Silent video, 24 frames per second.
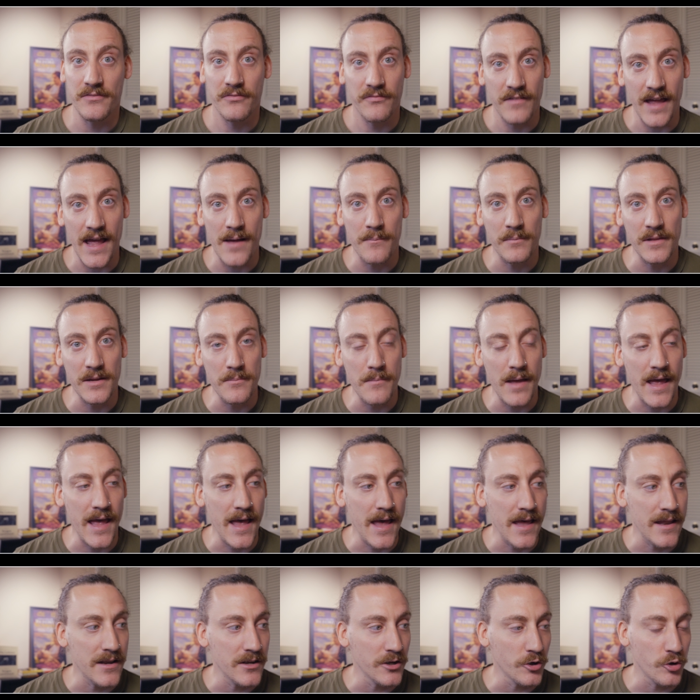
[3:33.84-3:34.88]
family
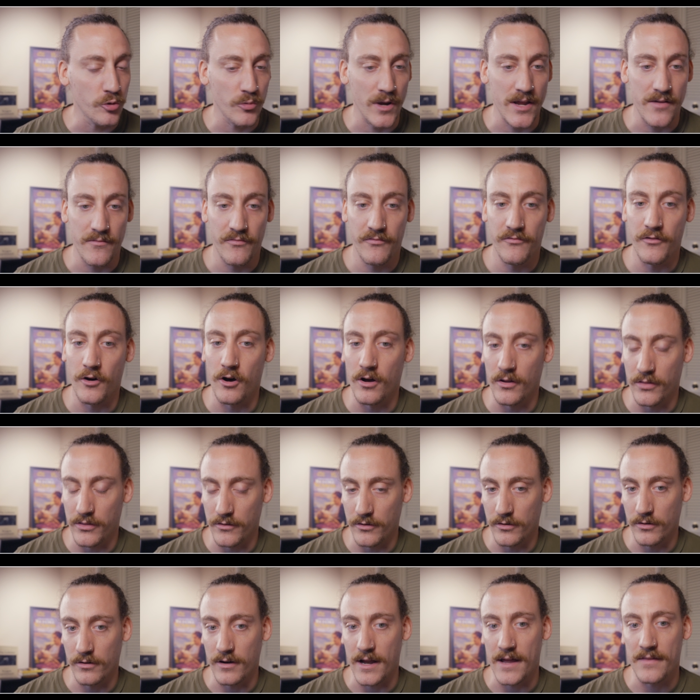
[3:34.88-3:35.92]
man, great
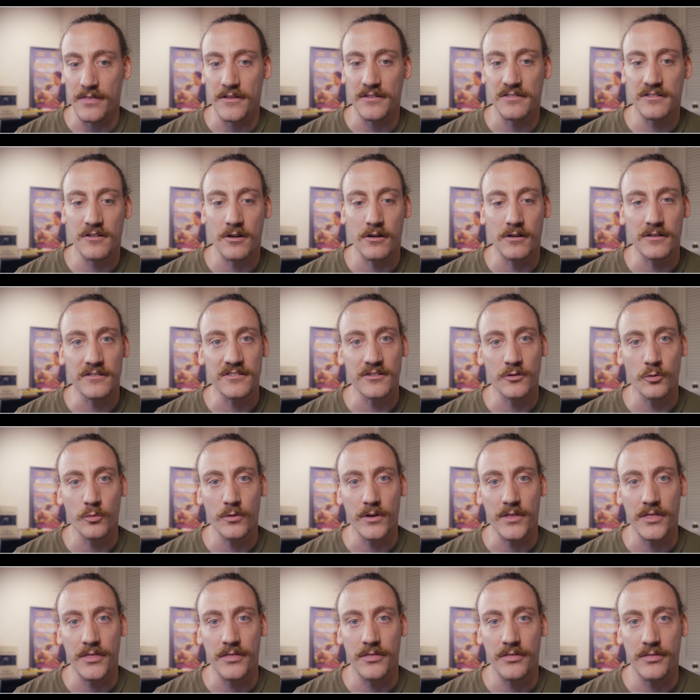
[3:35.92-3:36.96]
father at this concert
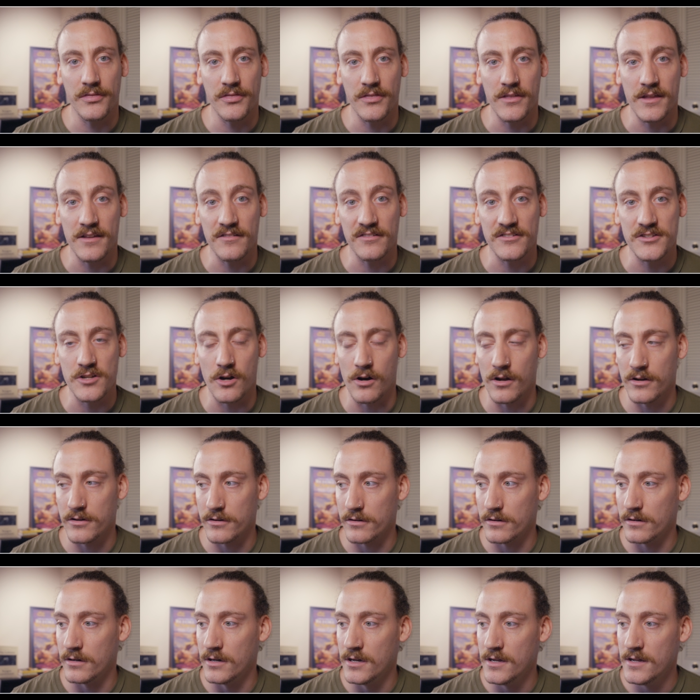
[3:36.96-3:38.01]
with his
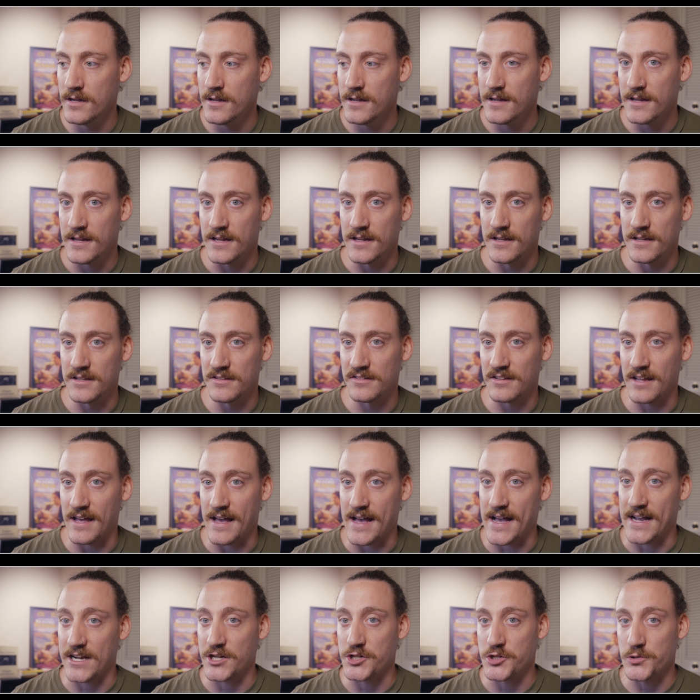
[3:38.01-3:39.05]
daughter is
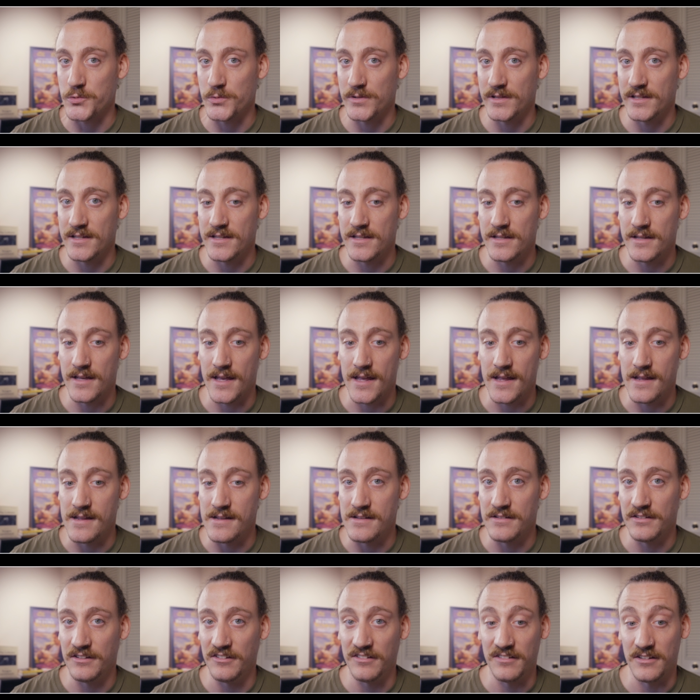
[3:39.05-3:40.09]
actually
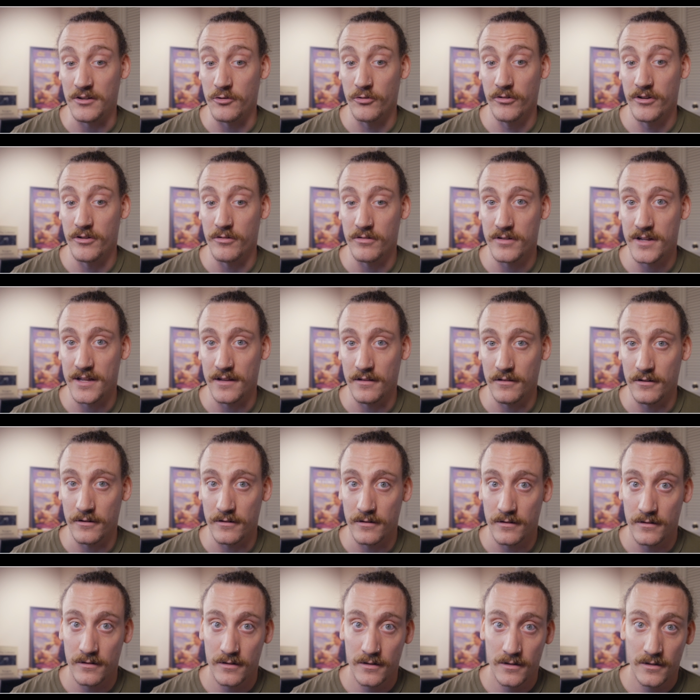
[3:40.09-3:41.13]
a serial
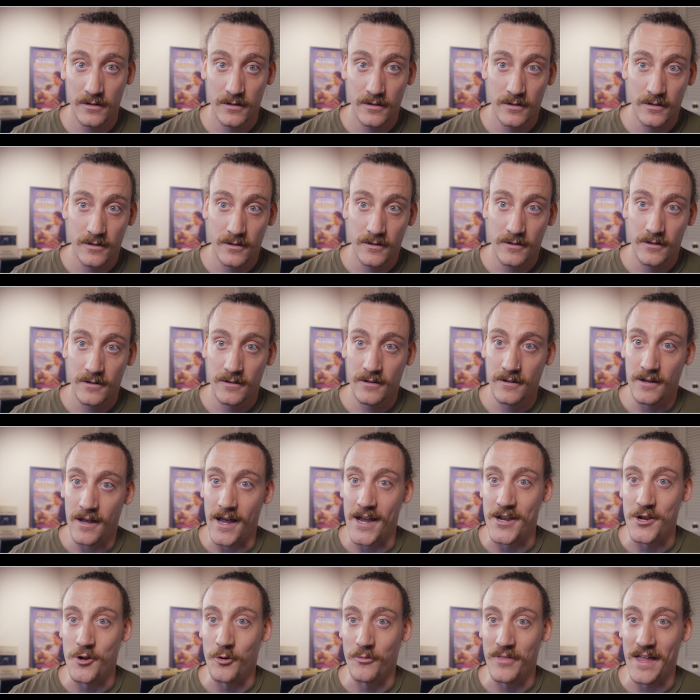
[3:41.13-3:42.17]
killer.
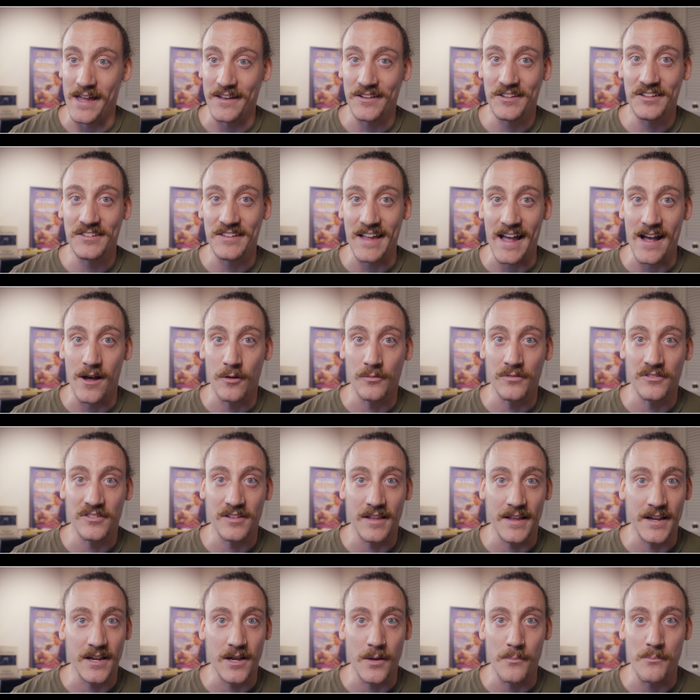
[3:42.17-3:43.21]
I know that sounds
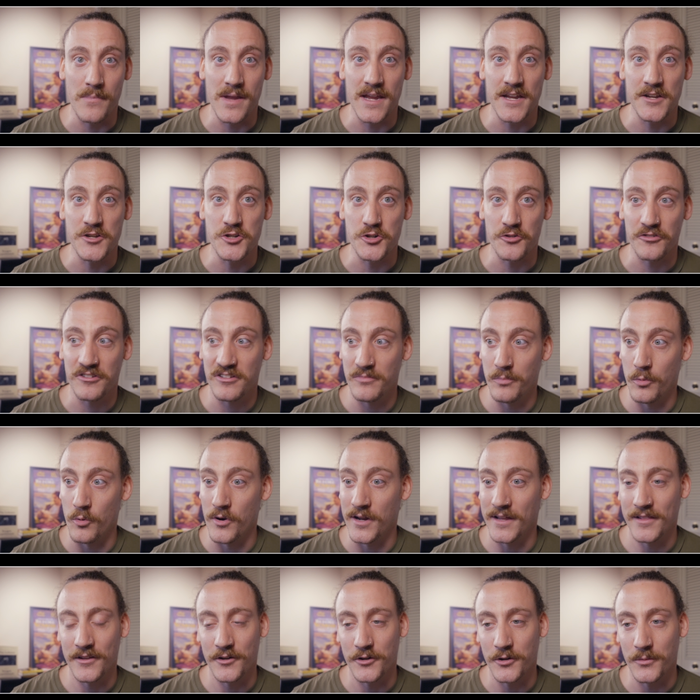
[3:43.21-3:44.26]
like a major
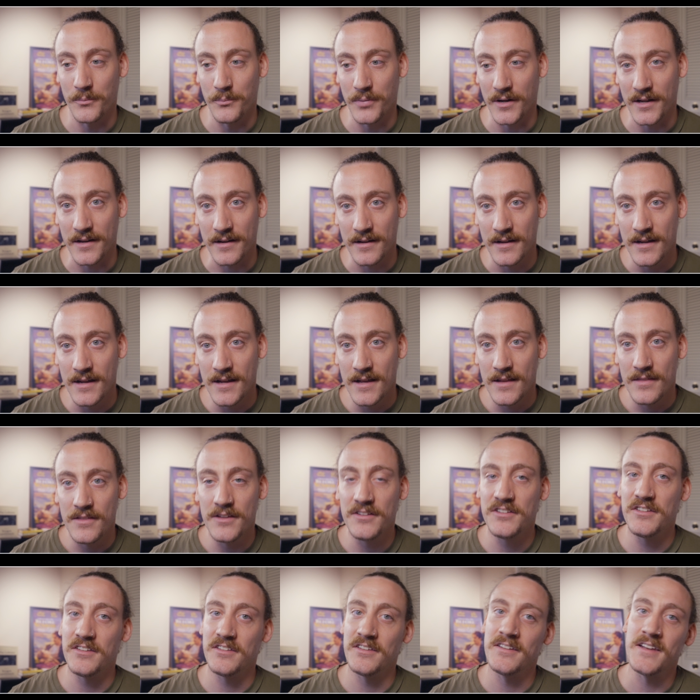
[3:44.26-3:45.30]
spoiler, but
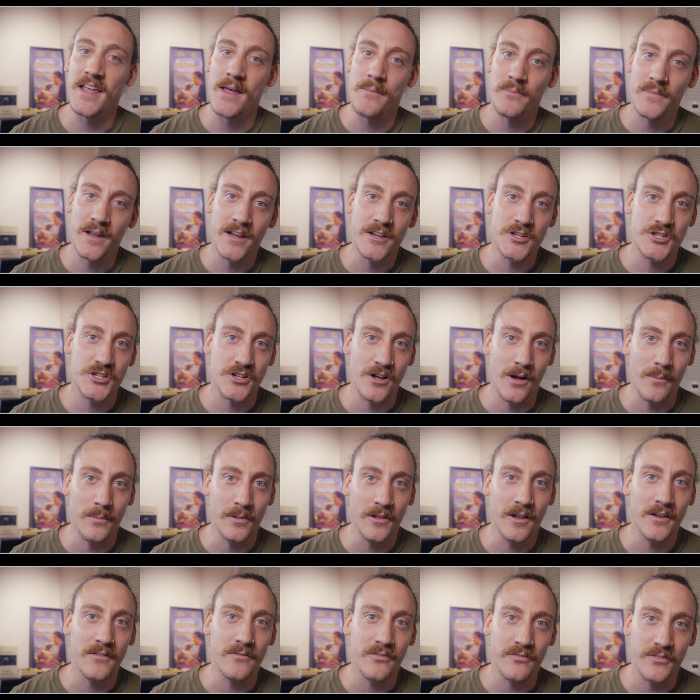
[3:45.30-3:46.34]
this is an M. Night
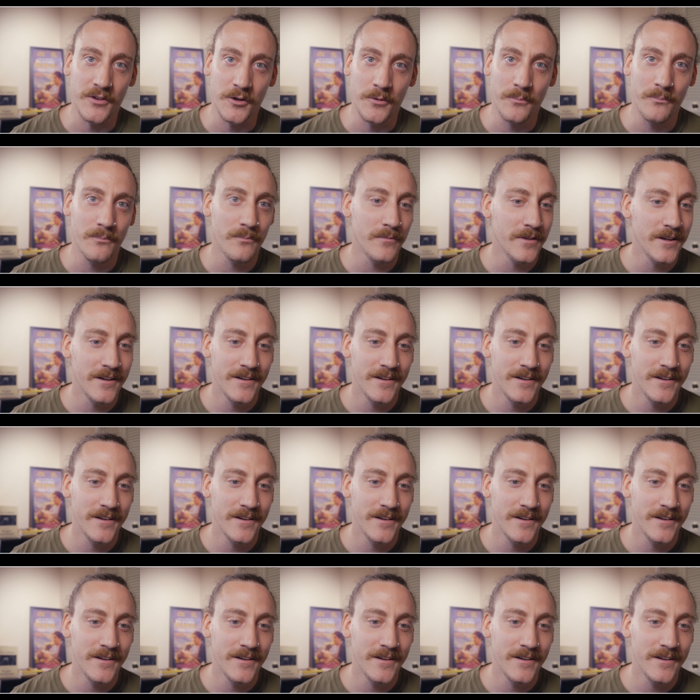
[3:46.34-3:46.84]
Shyamalan film.